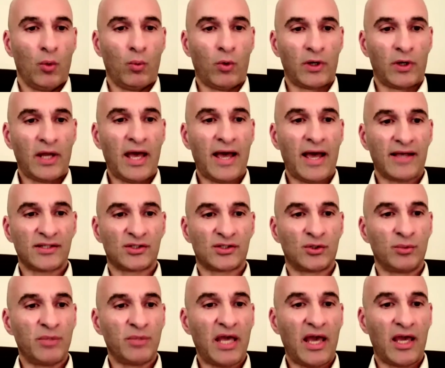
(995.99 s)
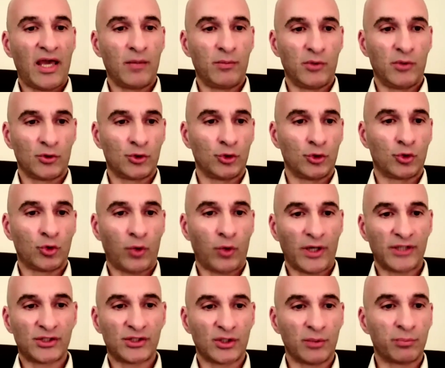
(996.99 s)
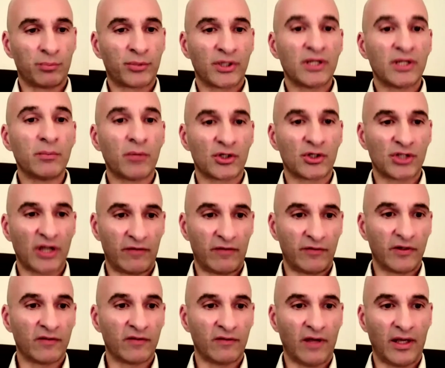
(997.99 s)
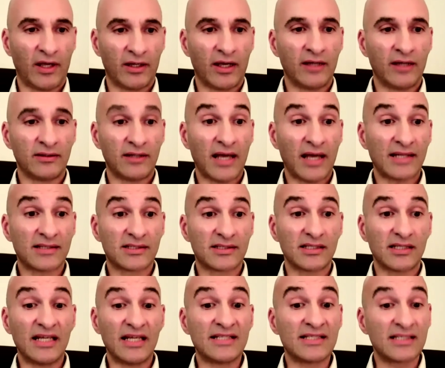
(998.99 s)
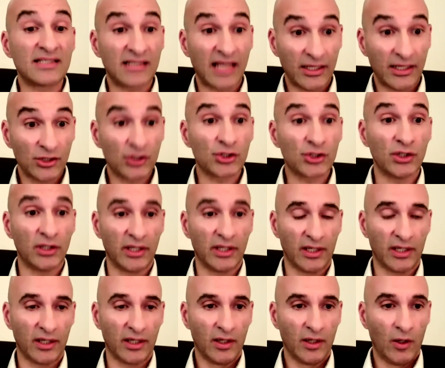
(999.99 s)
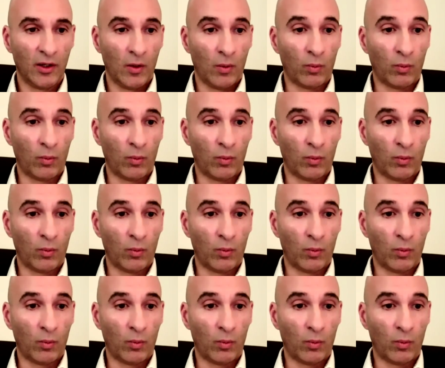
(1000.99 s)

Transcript: one has to be able to question pretty much everything and that's essentially